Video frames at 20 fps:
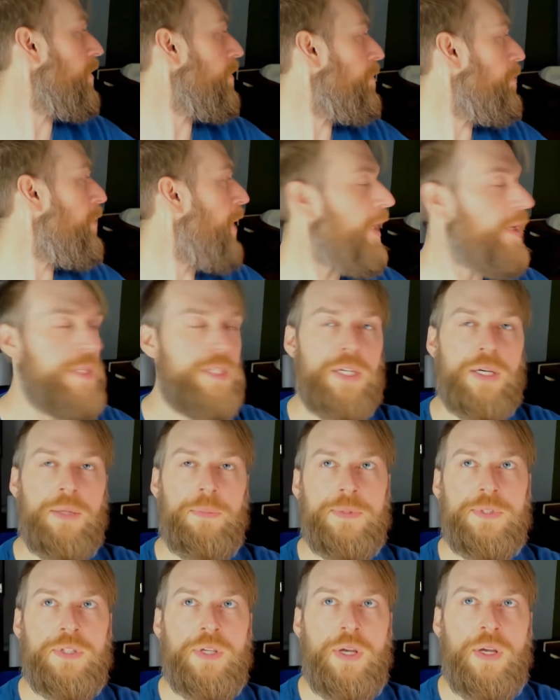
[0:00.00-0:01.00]
pen
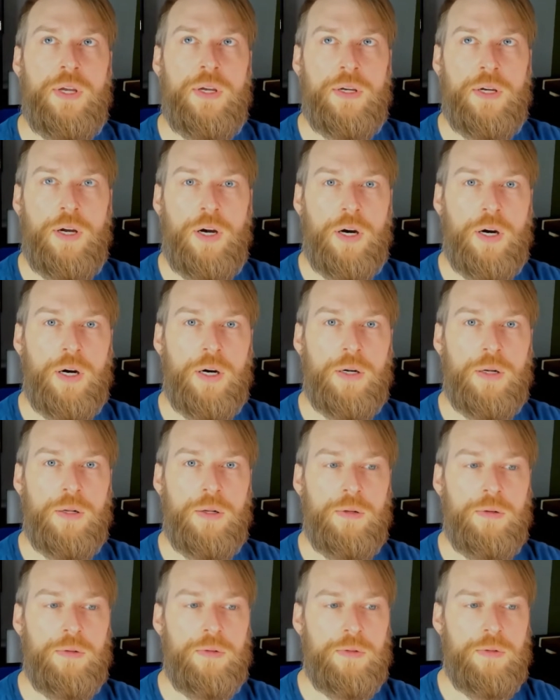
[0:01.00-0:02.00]
tips are
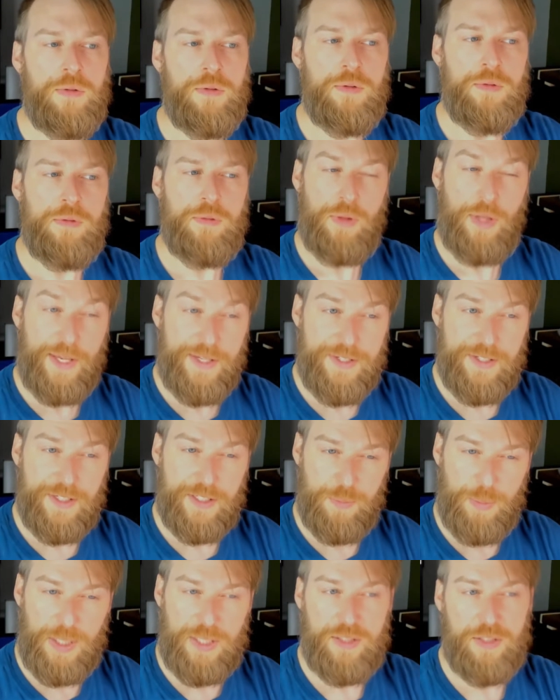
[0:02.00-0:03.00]
less
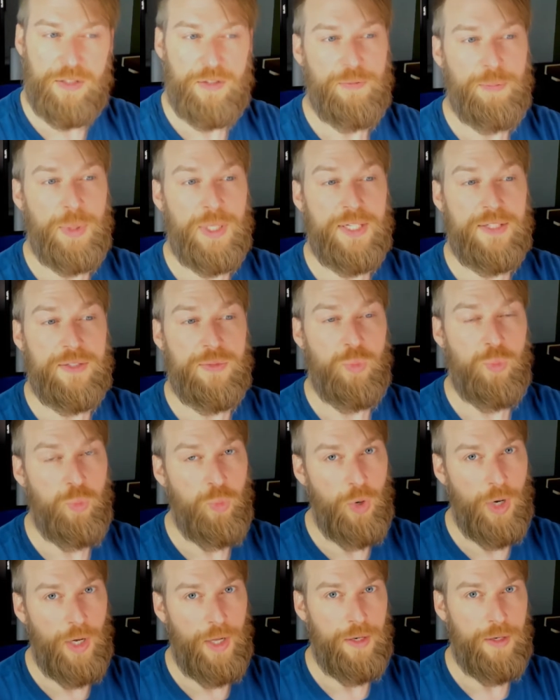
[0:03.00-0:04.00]
expensive, but it's
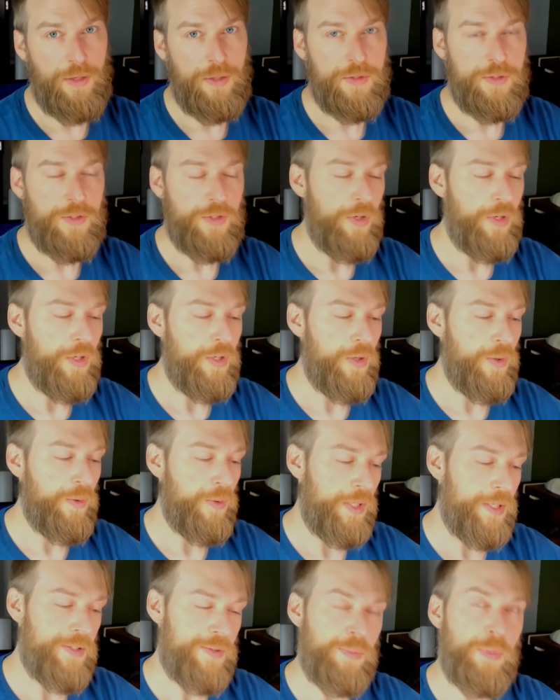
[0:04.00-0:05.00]
1, so you don't
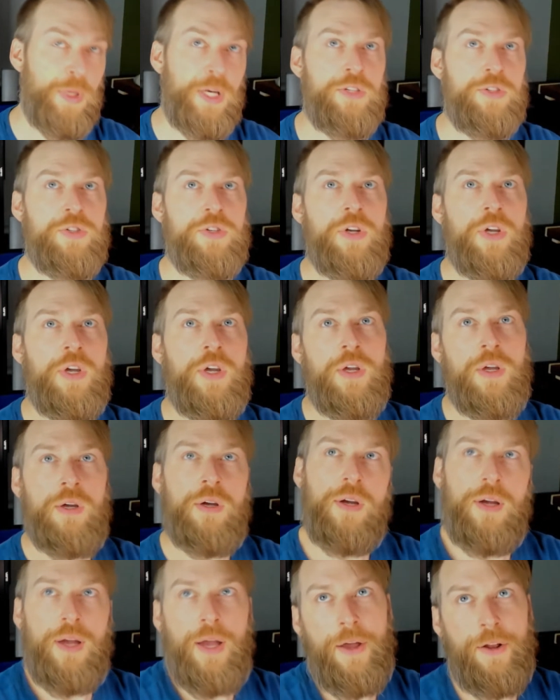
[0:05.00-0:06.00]
get as much
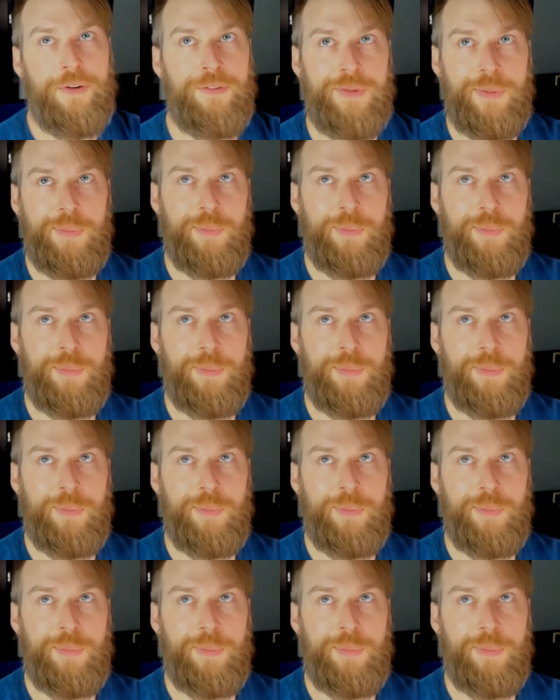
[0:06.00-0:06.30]
out of them.